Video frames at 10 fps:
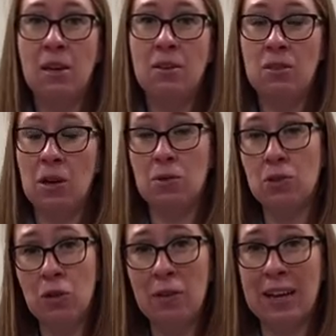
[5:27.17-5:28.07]
So
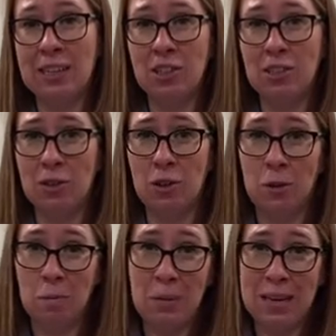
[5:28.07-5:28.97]
urination
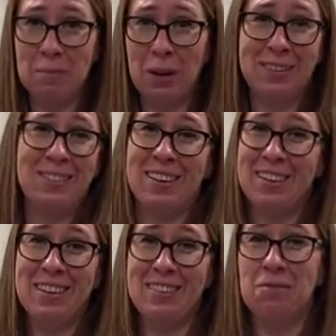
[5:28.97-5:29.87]
or pee monitor
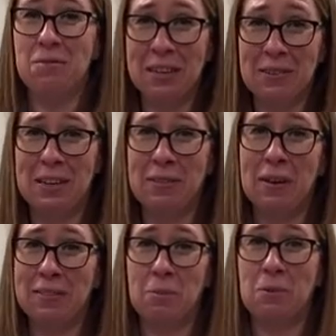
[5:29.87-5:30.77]
is a really, really
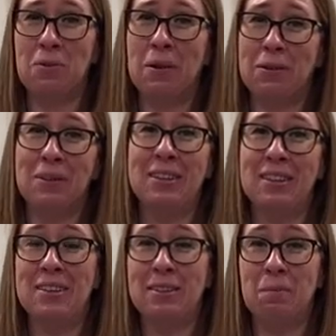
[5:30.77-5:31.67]
valuable role that
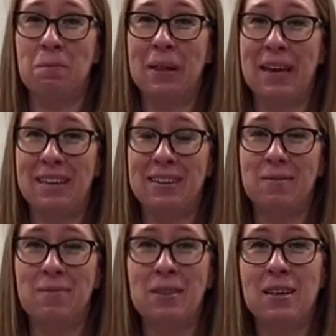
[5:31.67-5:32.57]
you can play.
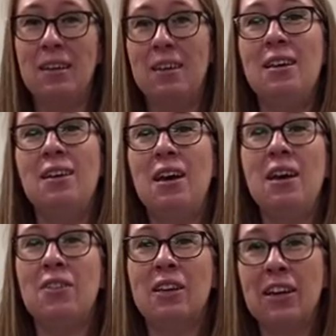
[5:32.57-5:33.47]

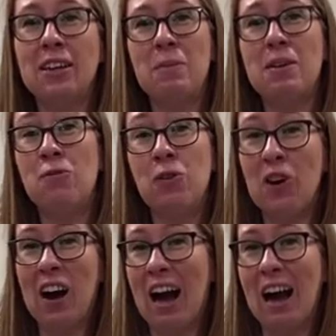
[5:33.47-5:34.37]
They're going to be
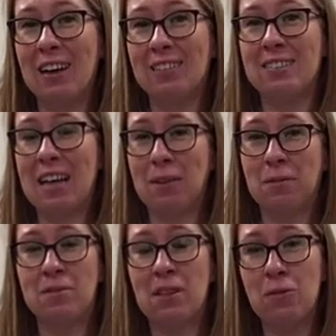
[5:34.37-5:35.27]
4 R's now.
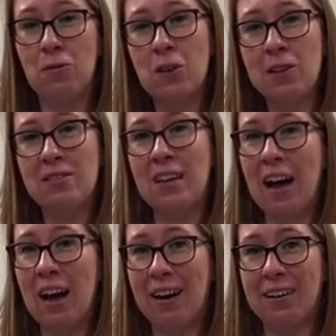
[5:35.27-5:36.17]
So the first
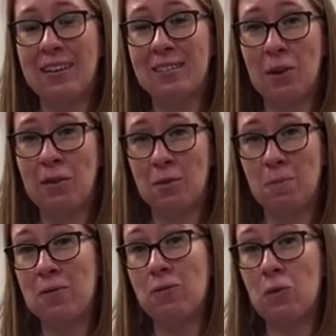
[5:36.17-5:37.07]
R is going to
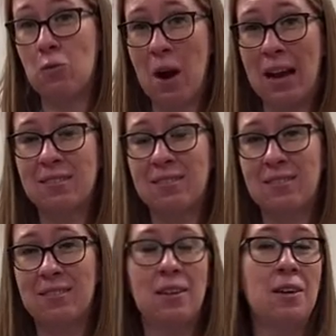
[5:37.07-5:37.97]
be for rest.